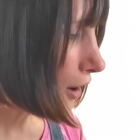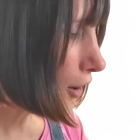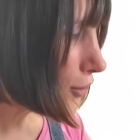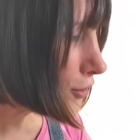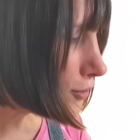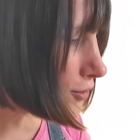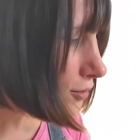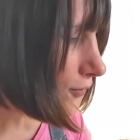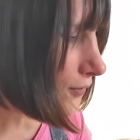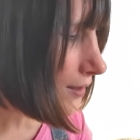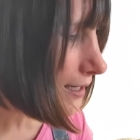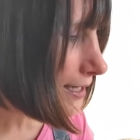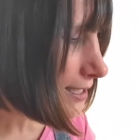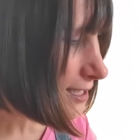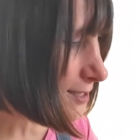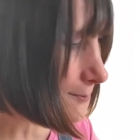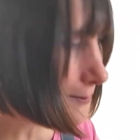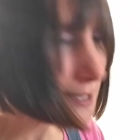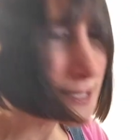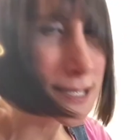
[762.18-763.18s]
overly
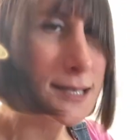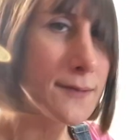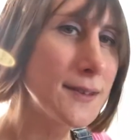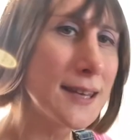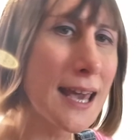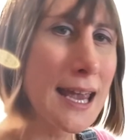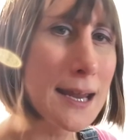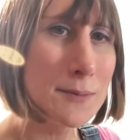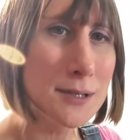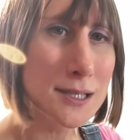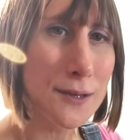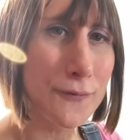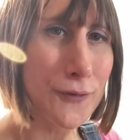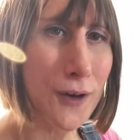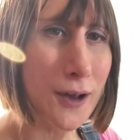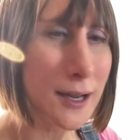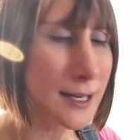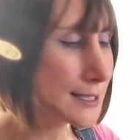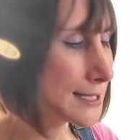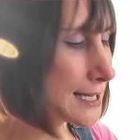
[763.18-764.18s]
expensive game to
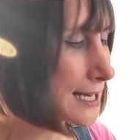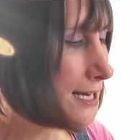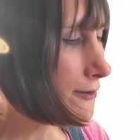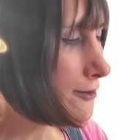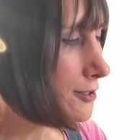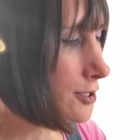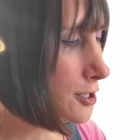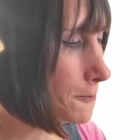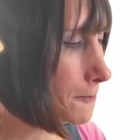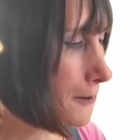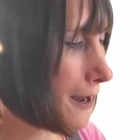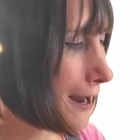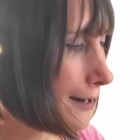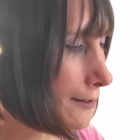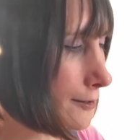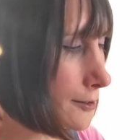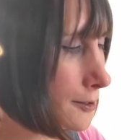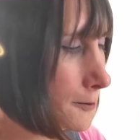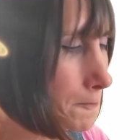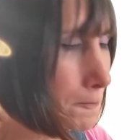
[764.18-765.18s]
find here in
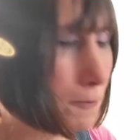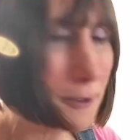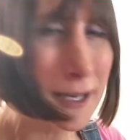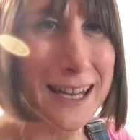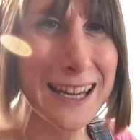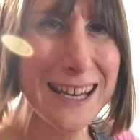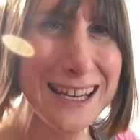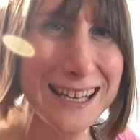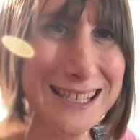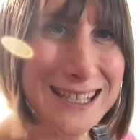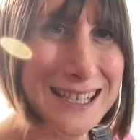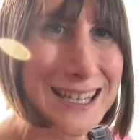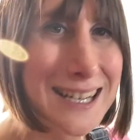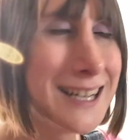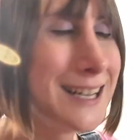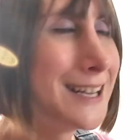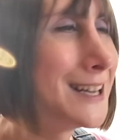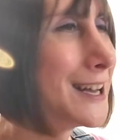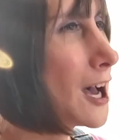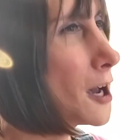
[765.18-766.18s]
Japan complete.
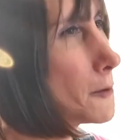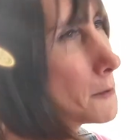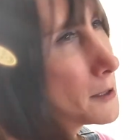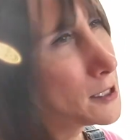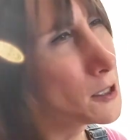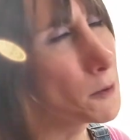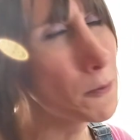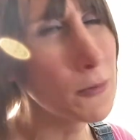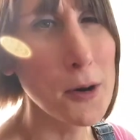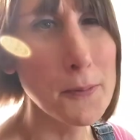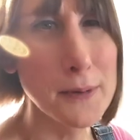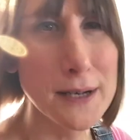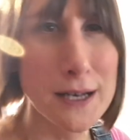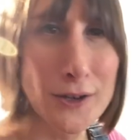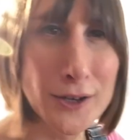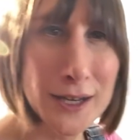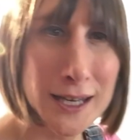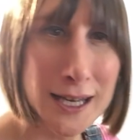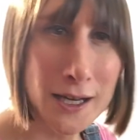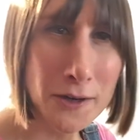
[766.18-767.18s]
I mean, you're probably
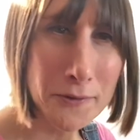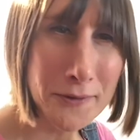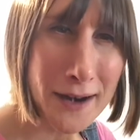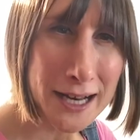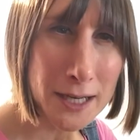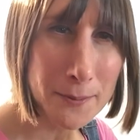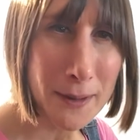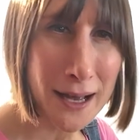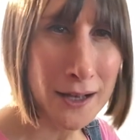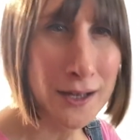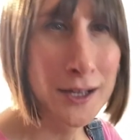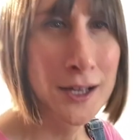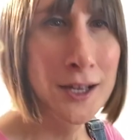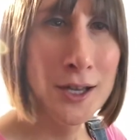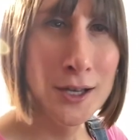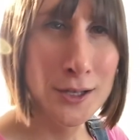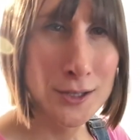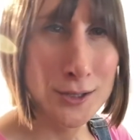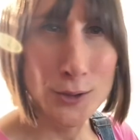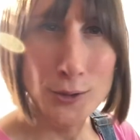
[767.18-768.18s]
looking at around about
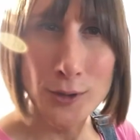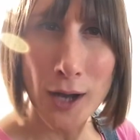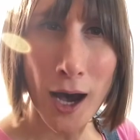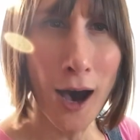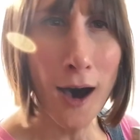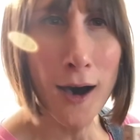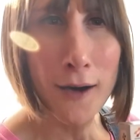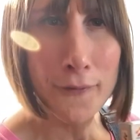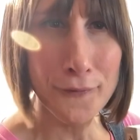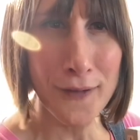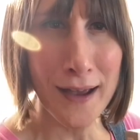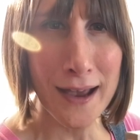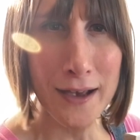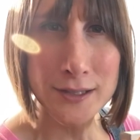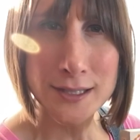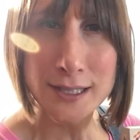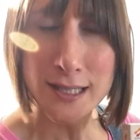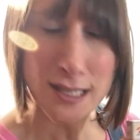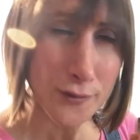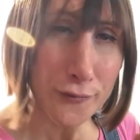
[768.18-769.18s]

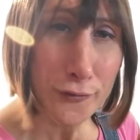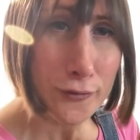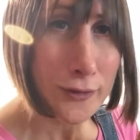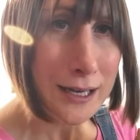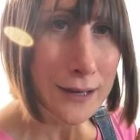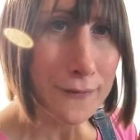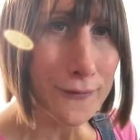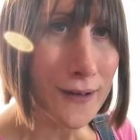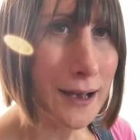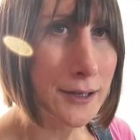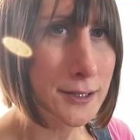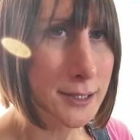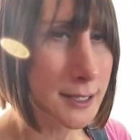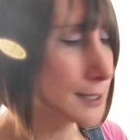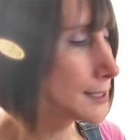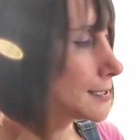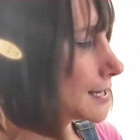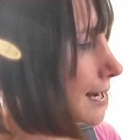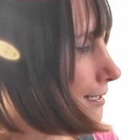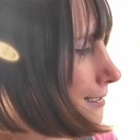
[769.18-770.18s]
2,500 to
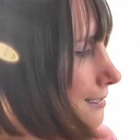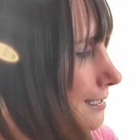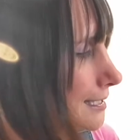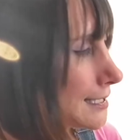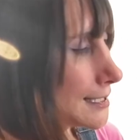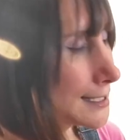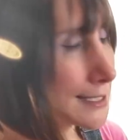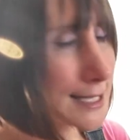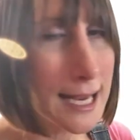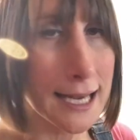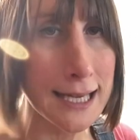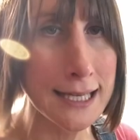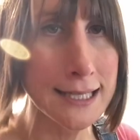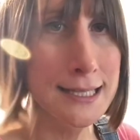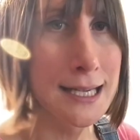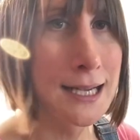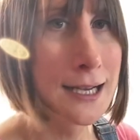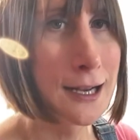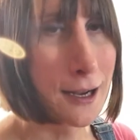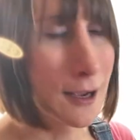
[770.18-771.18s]
3,000 yen these days,
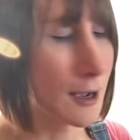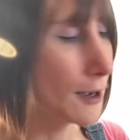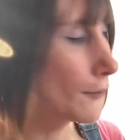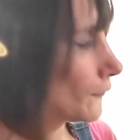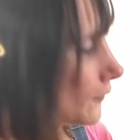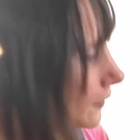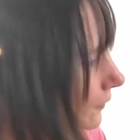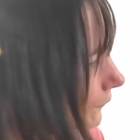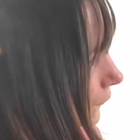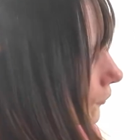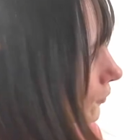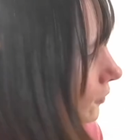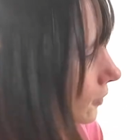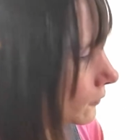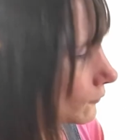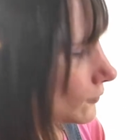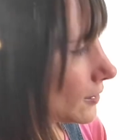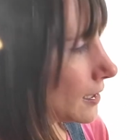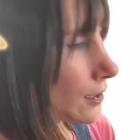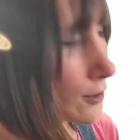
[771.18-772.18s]
I think, for a
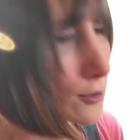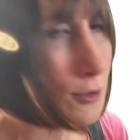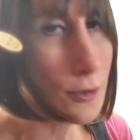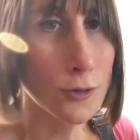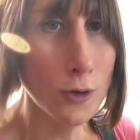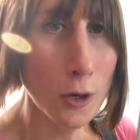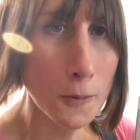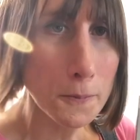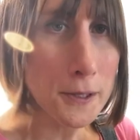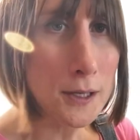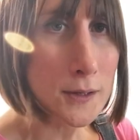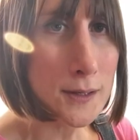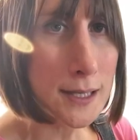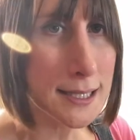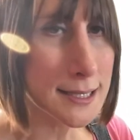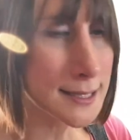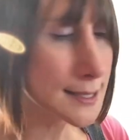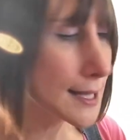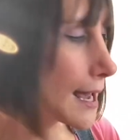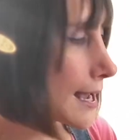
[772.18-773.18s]
really good copy of
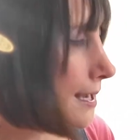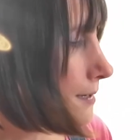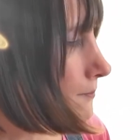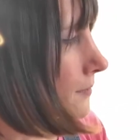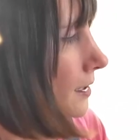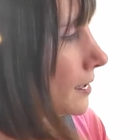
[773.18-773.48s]
this game.